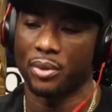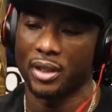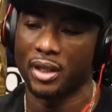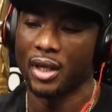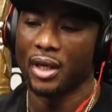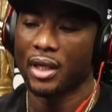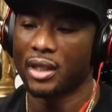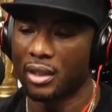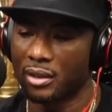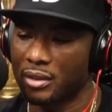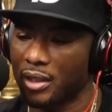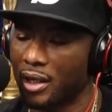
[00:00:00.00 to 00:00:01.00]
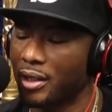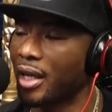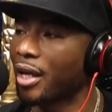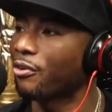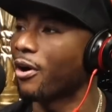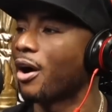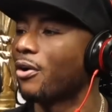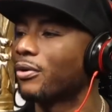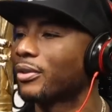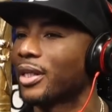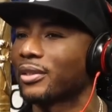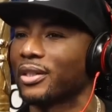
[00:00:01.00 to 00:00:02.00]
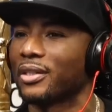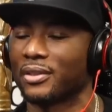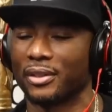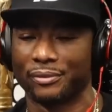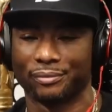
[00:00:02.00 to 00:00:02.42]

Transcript: but he didn't say Negro. Let's listen.